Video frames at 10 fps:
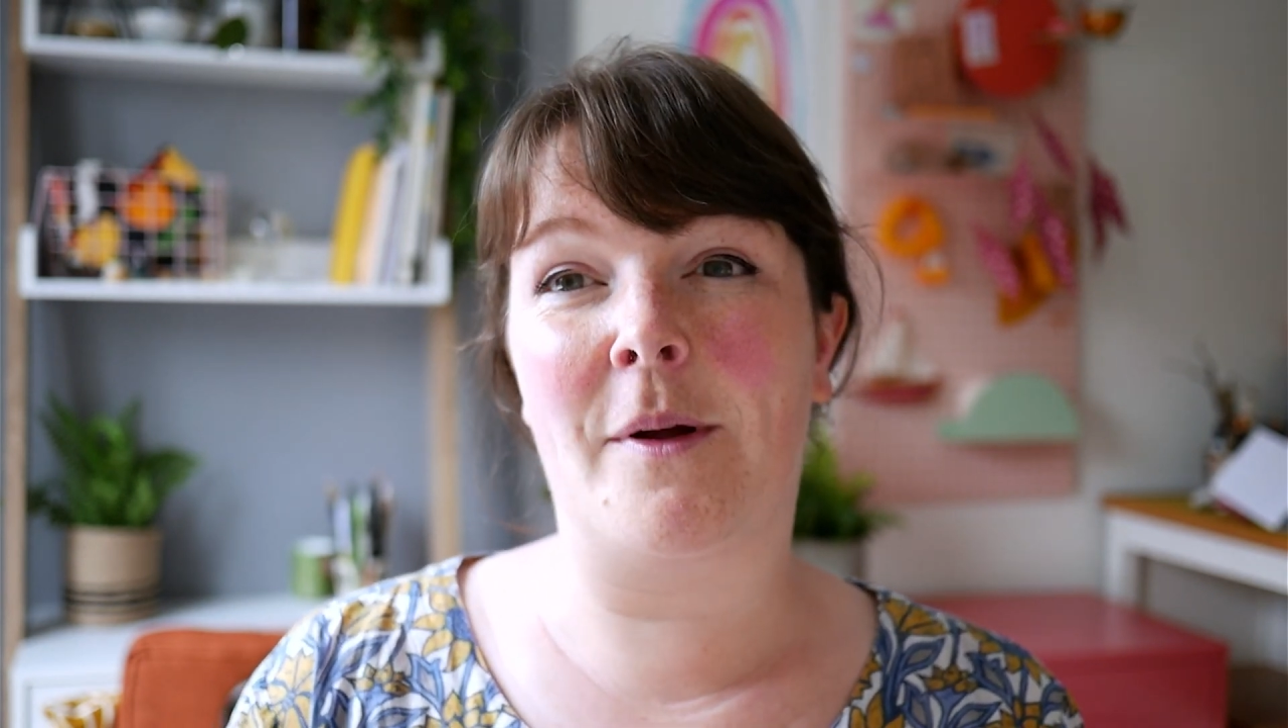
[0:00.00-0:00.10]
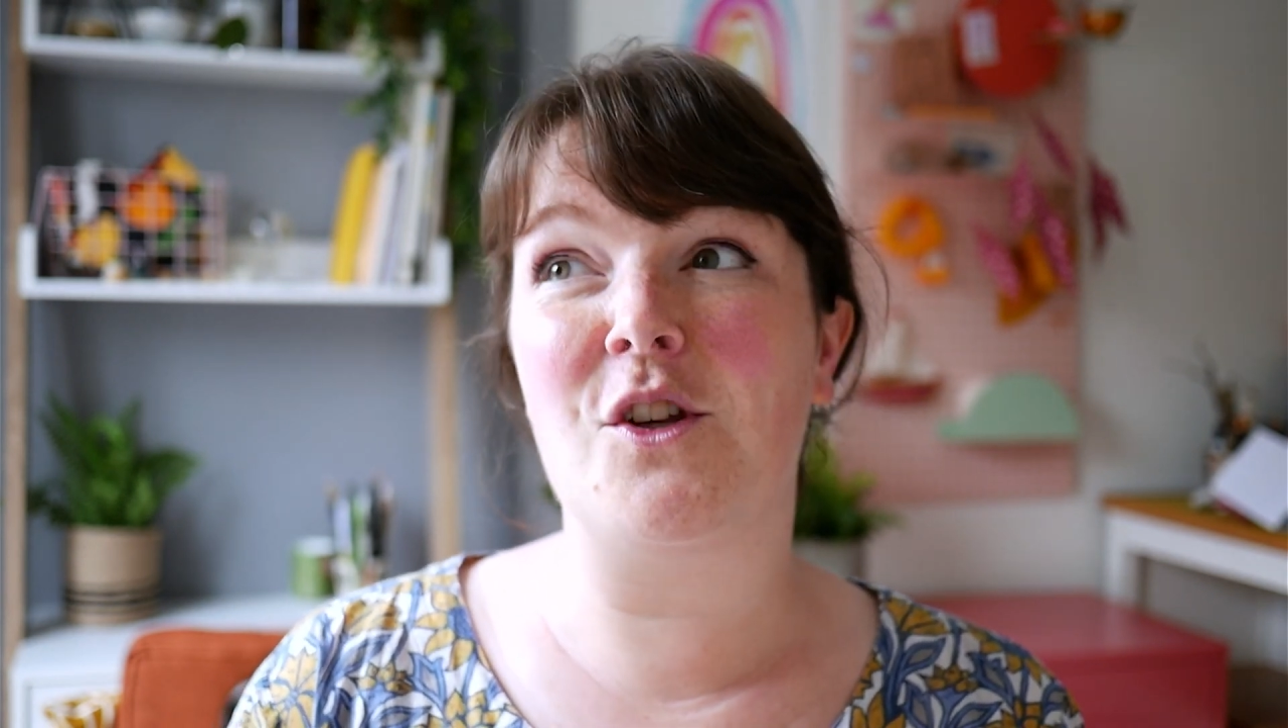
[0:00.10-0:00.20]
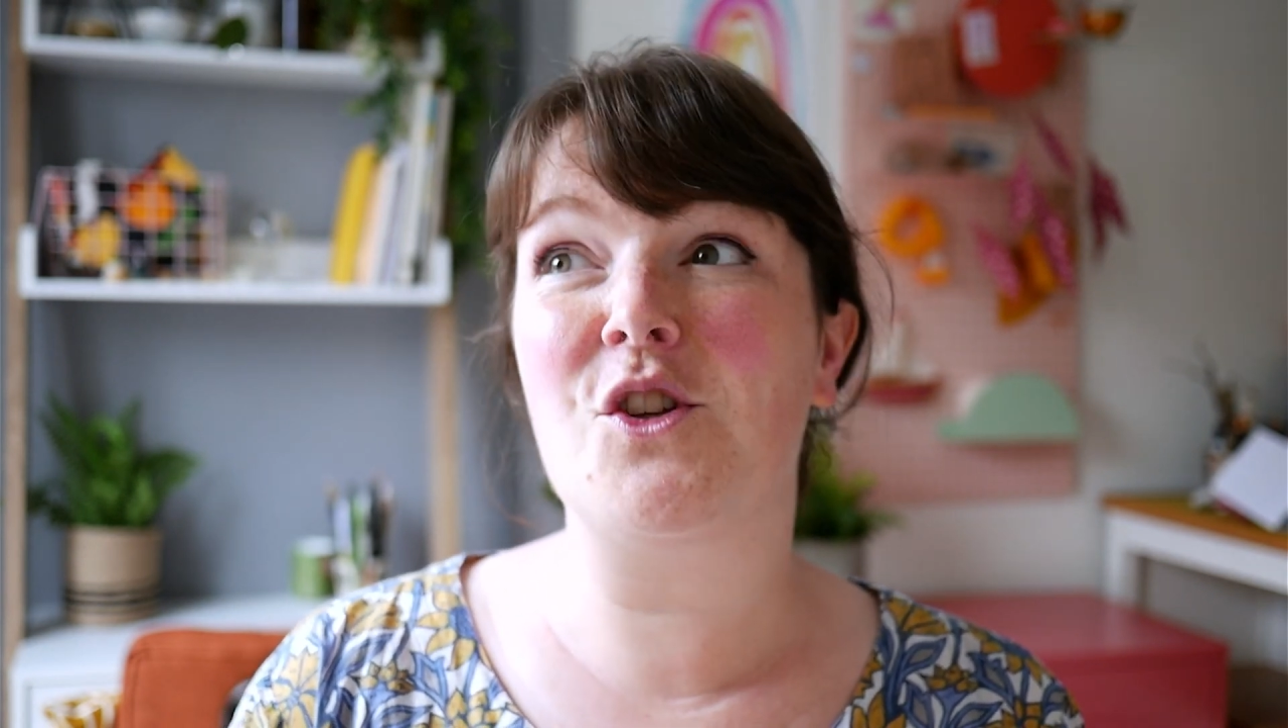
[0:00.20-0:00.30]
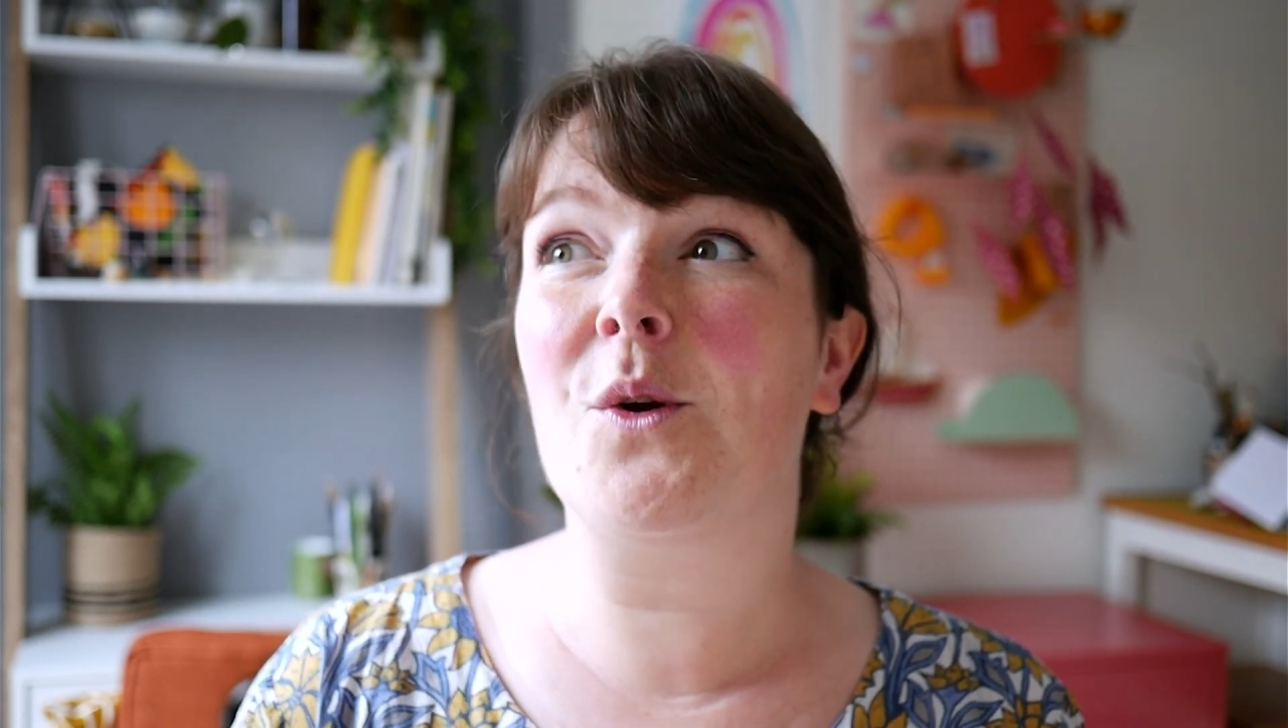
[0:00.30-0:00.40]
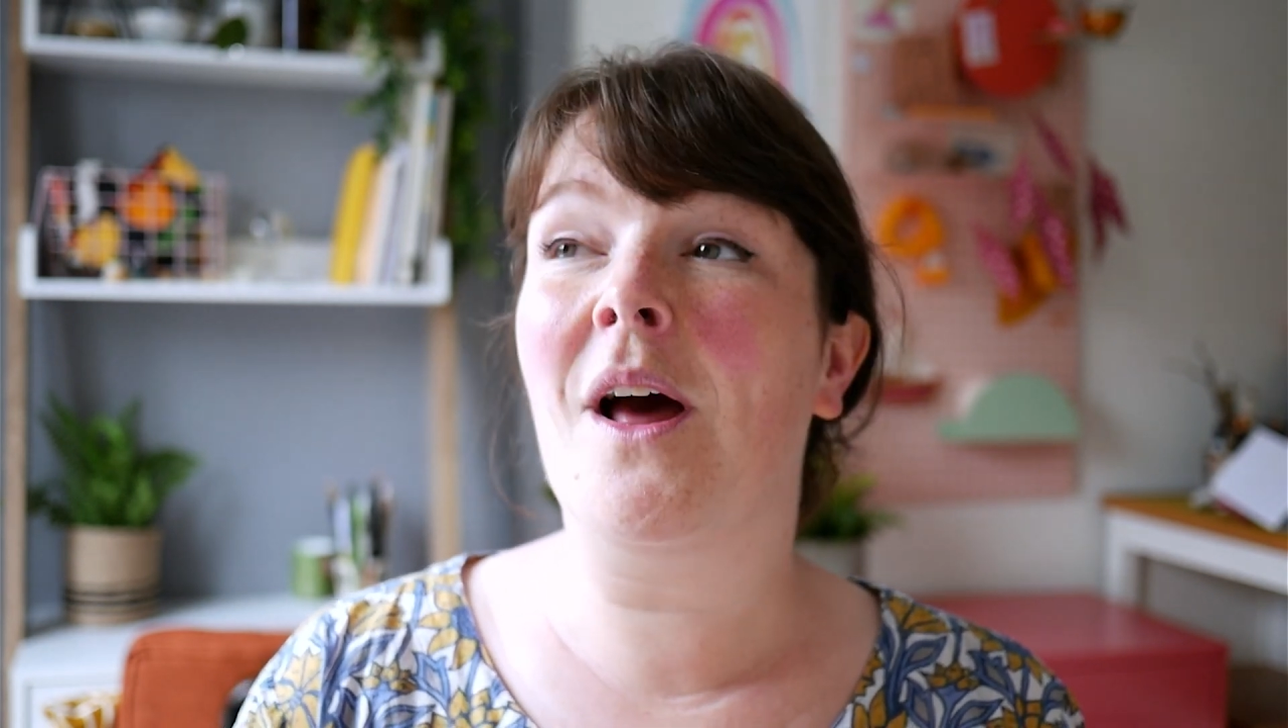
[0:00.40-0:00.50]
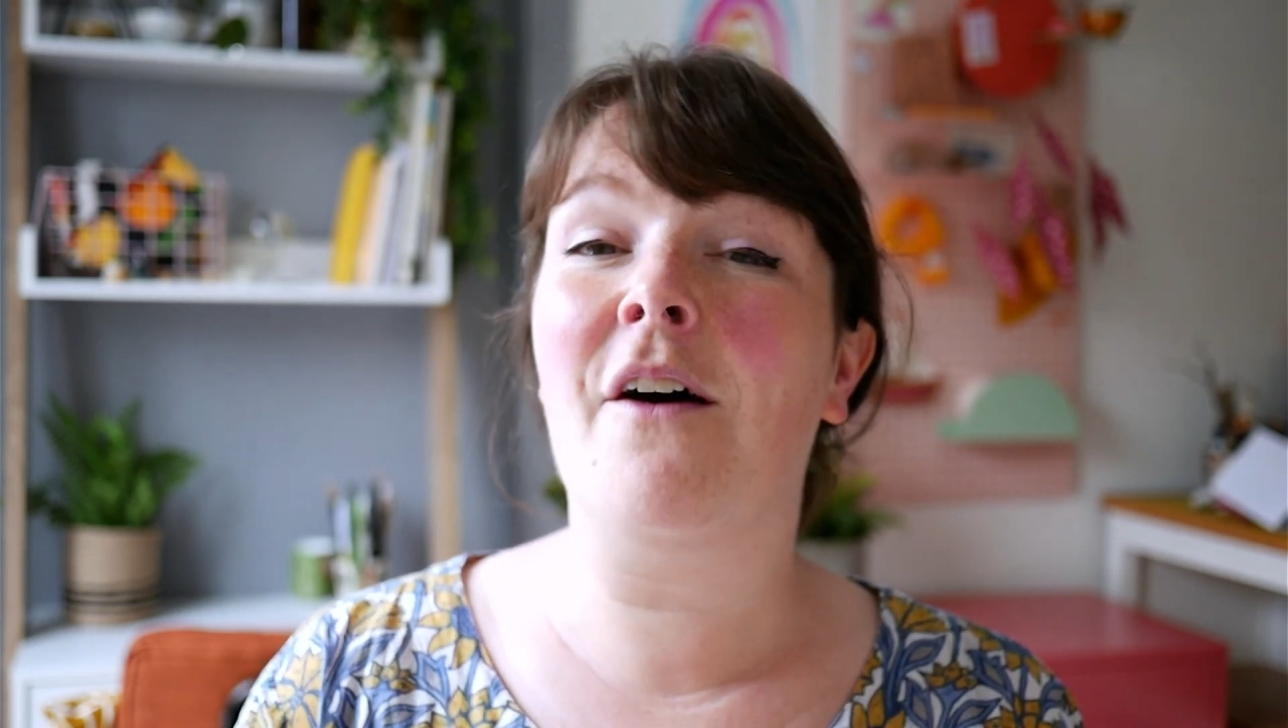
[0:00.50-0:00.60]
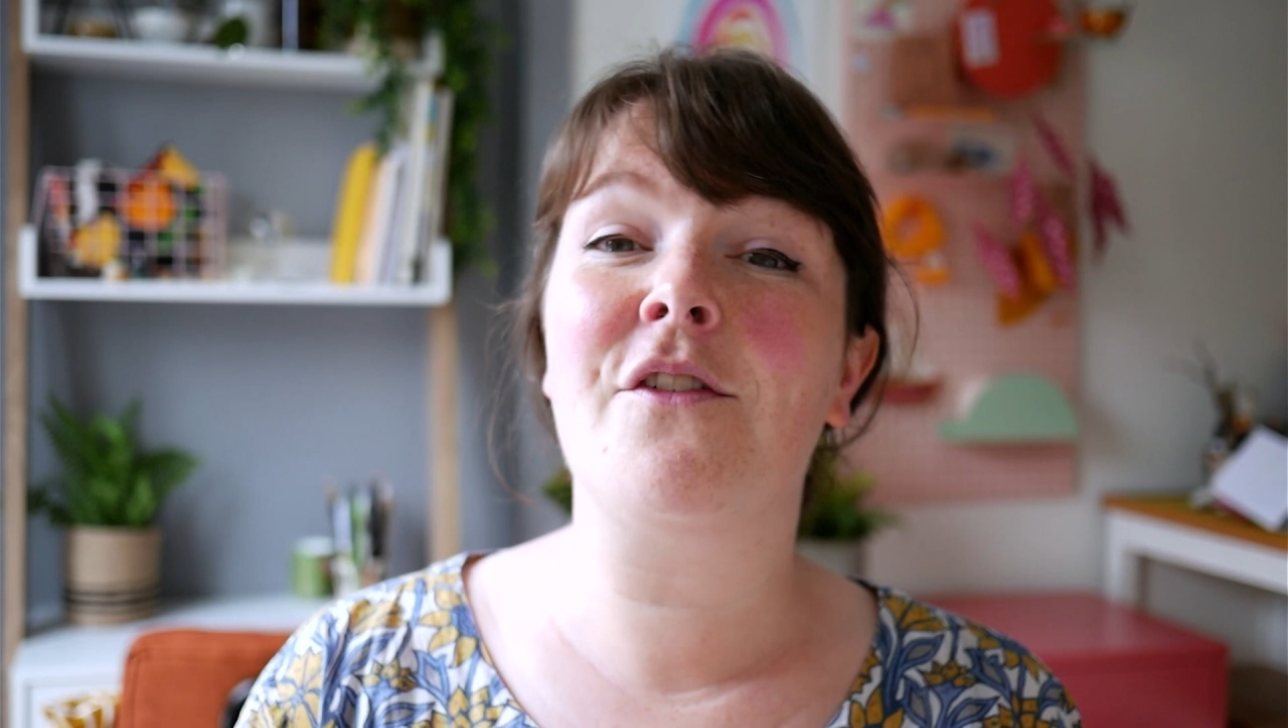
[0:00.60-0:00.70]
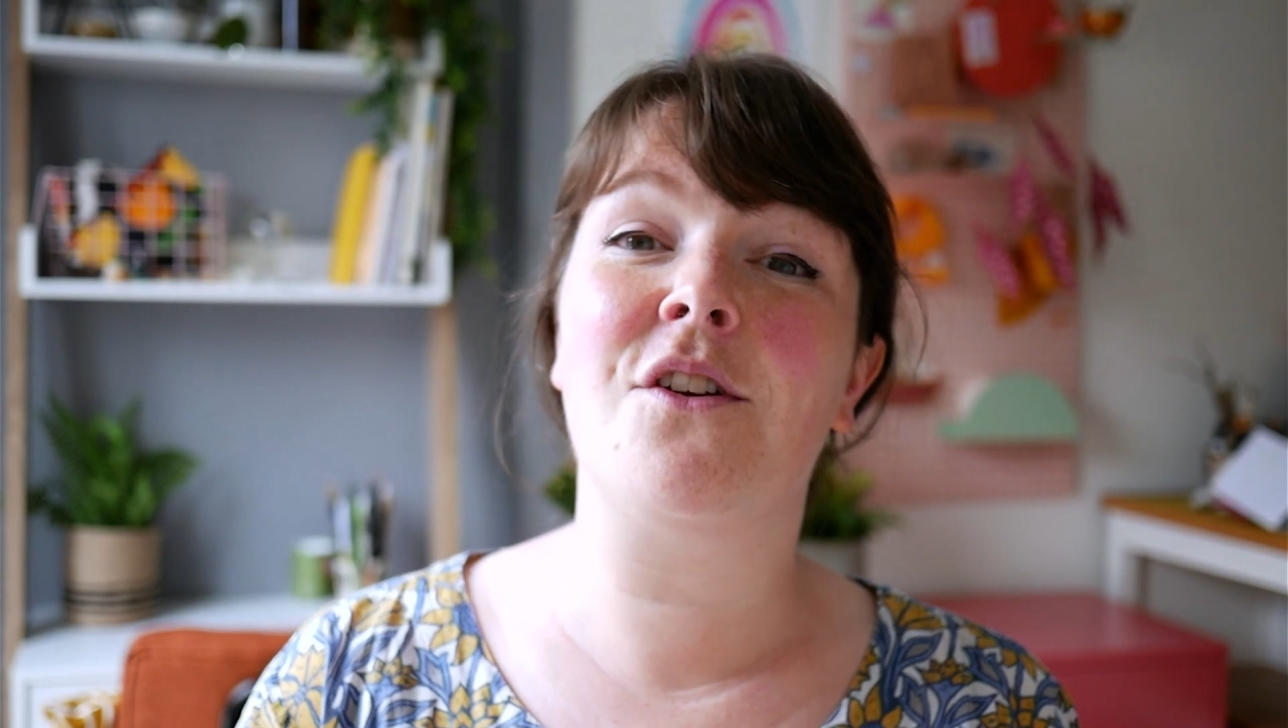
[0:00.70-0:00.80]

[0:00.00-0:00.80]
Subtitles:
And you don't have